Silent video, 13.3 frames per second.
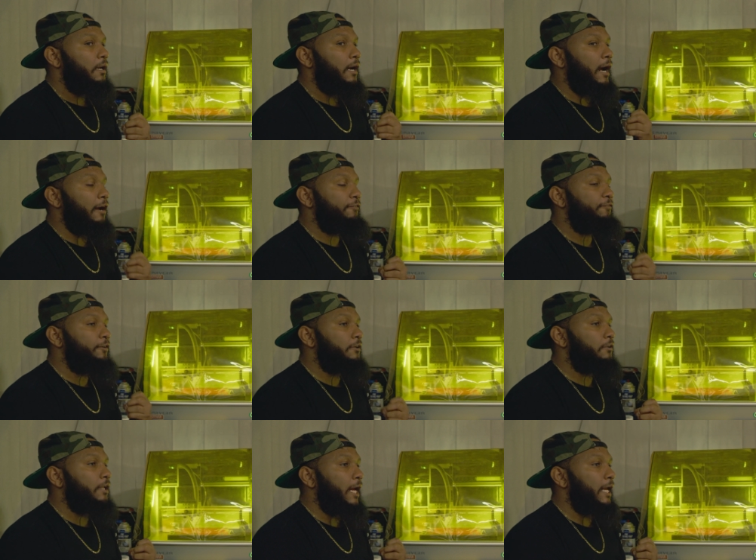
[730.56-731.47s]
I
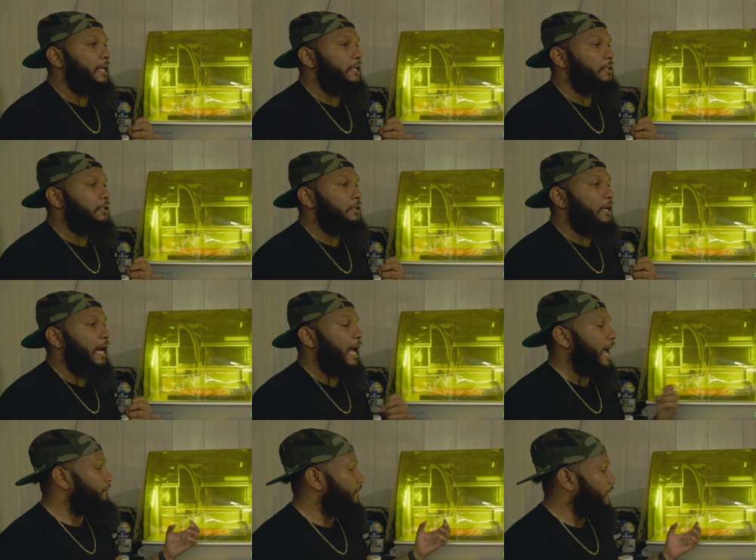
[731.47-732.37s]
feel like I
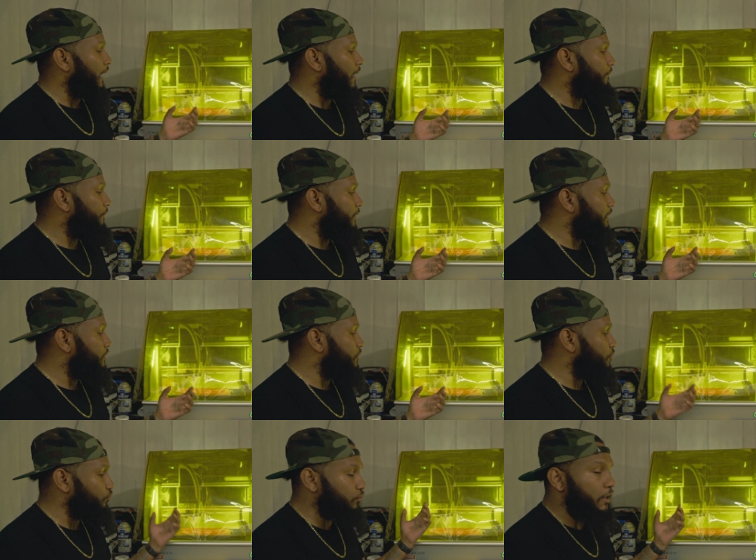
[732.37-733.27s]
have the
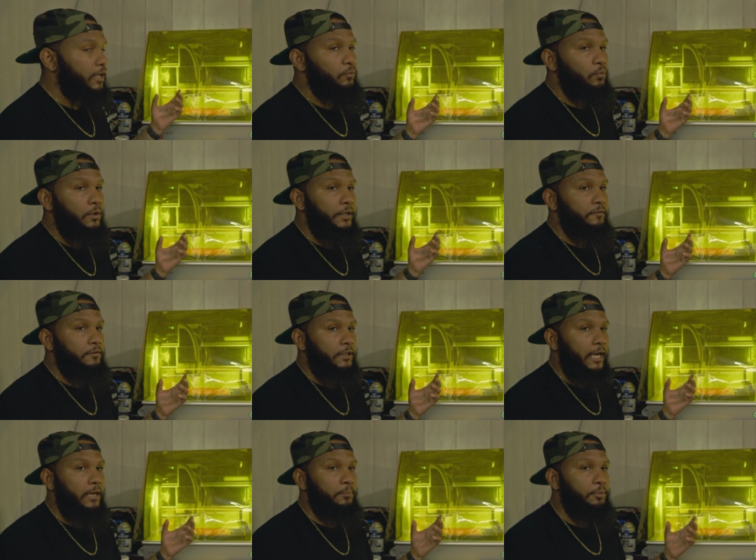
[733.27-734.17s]
confidence to run
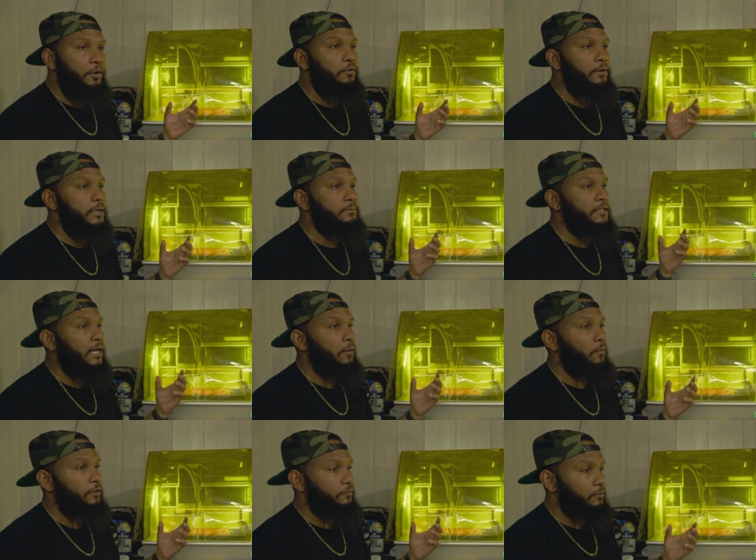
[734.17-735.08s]
whatever kind of programs that I
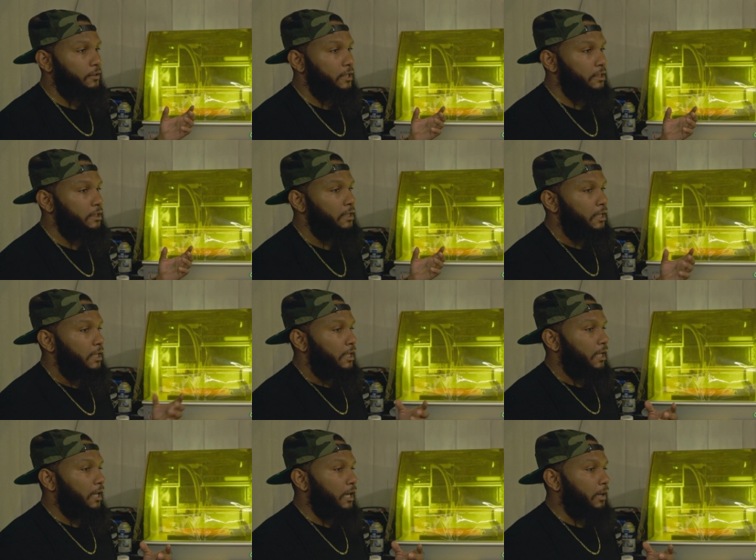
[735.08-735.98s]
want to run.
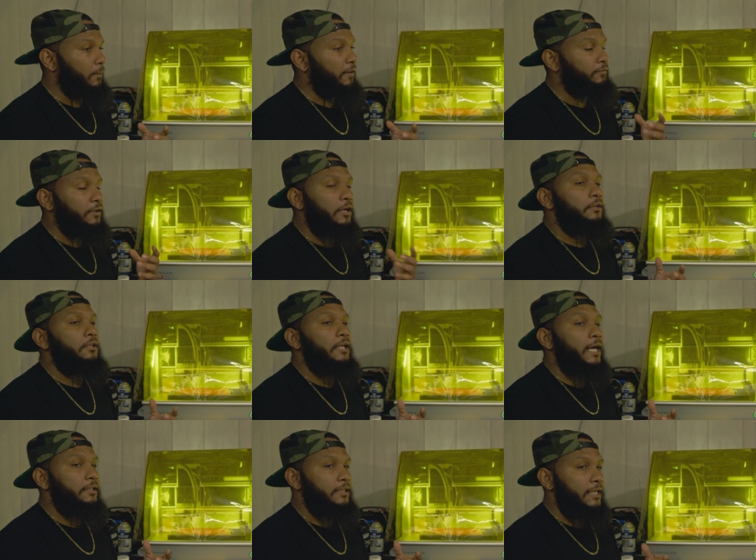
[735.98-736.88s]
I've learned a
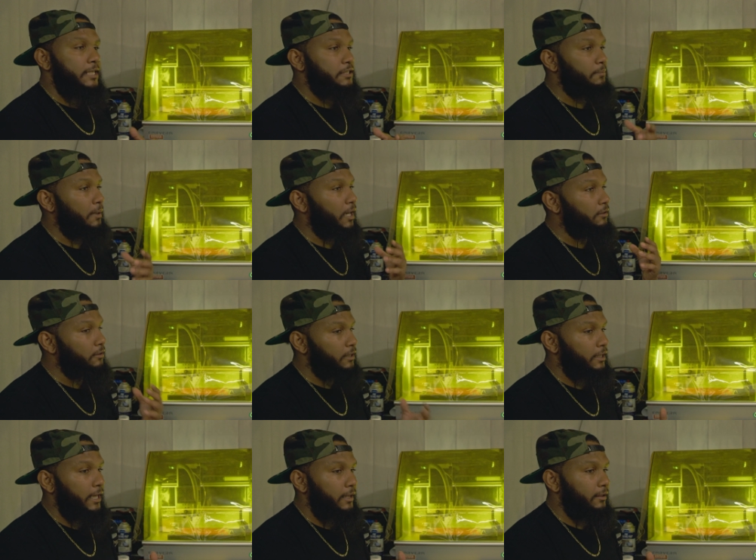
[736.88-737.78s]
lot of things about
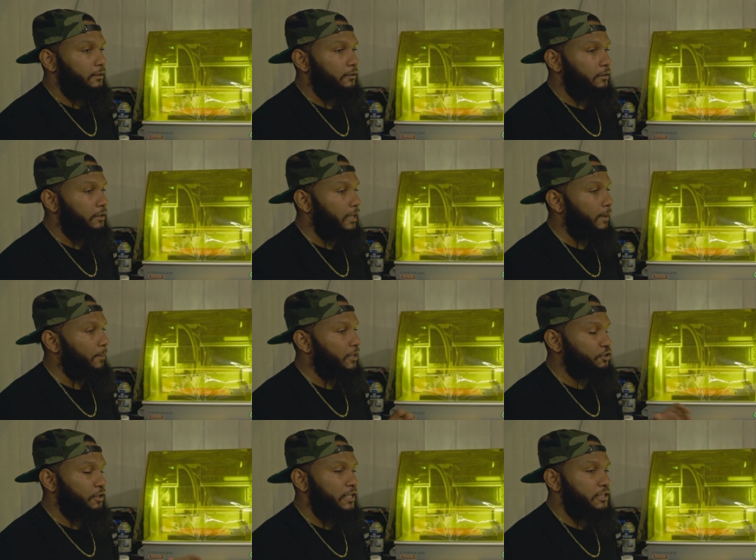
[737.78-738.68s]
looking at
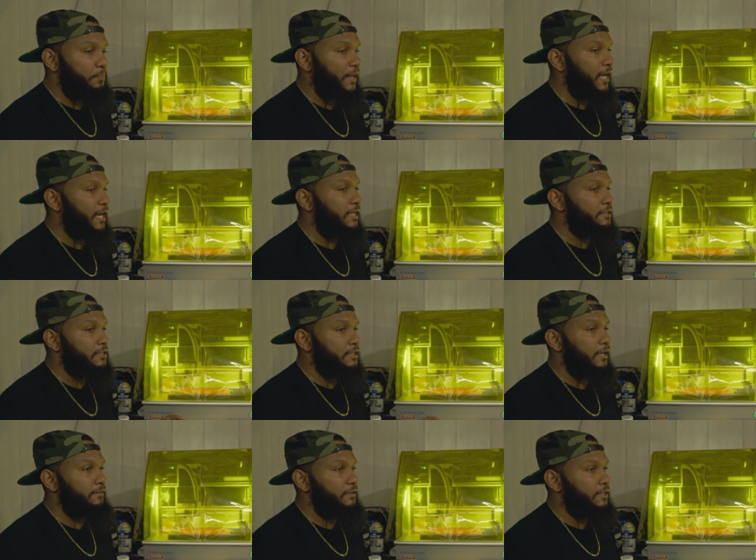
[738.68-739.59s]
my trace paths
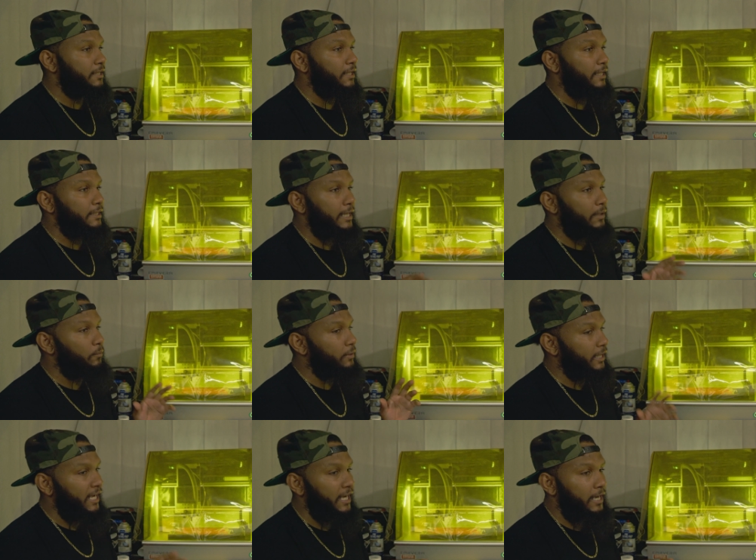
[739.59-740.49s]
and everything like that
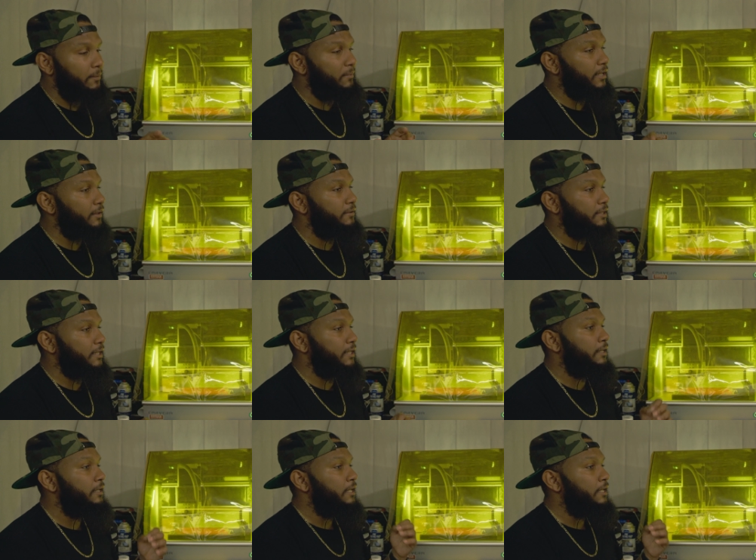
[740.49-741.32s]
with CAM and everything,